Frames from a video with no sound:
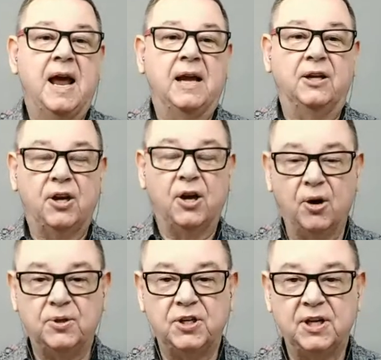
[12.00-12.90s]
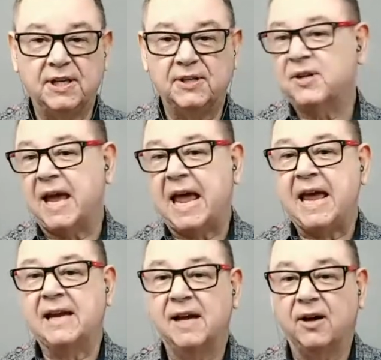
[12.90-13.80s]
coaches,
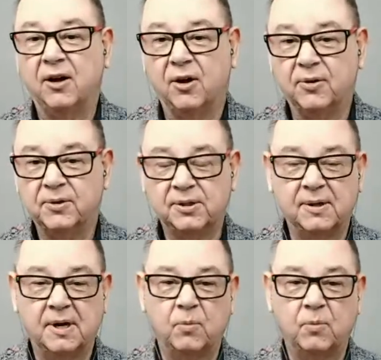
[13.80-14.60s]
hangout hosts,